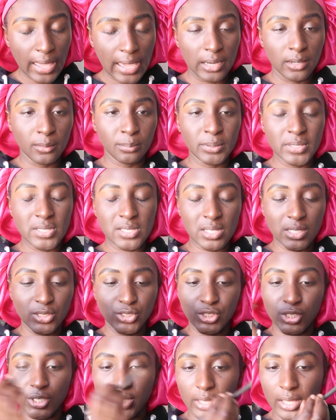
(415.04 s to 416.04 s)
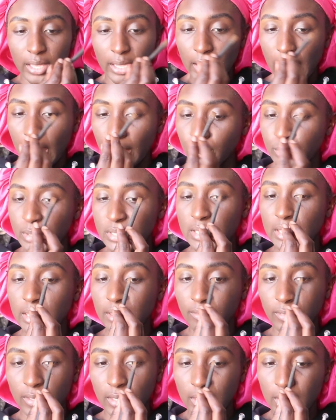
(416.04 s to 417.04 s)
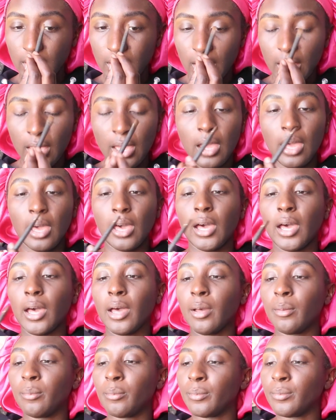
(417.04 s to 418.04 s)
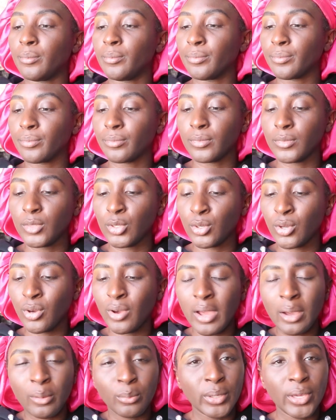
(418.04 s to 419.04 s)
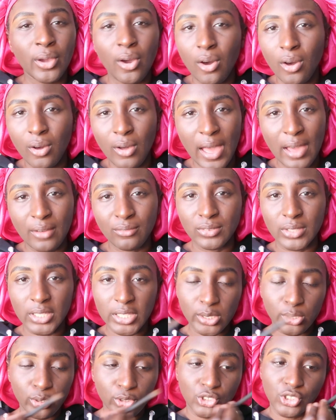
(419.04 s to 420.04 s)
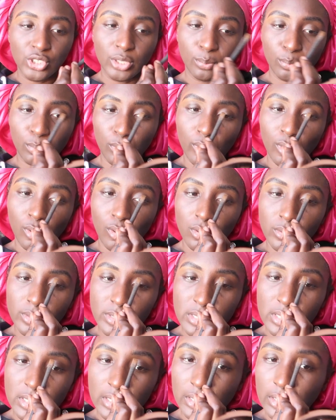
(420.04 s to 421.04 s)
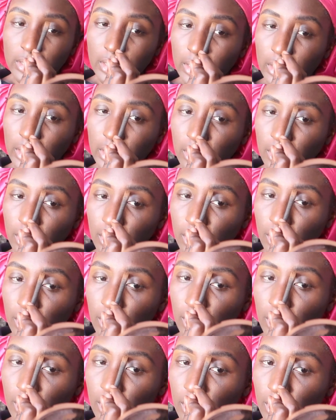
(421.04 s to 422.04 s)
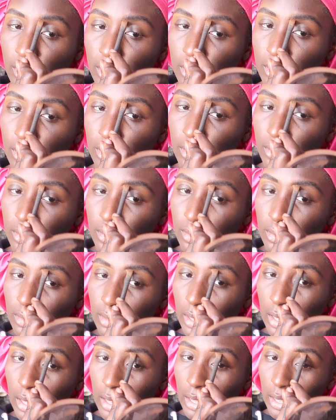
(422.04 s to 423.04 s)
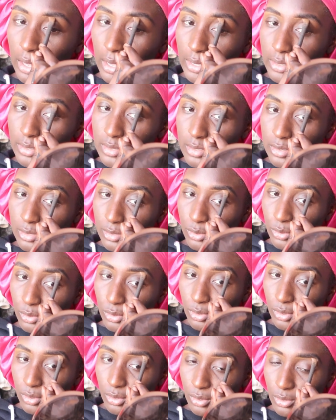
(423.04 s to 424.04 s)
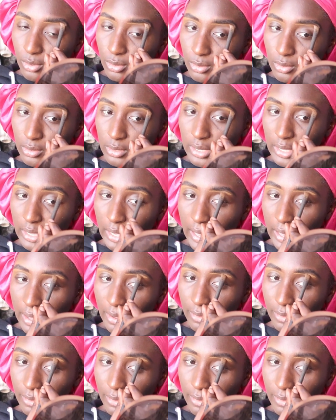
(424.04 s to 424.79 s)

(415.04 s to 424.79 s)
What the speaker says: at a position that I was given. You know how we all have leadership roles in, like, high school, they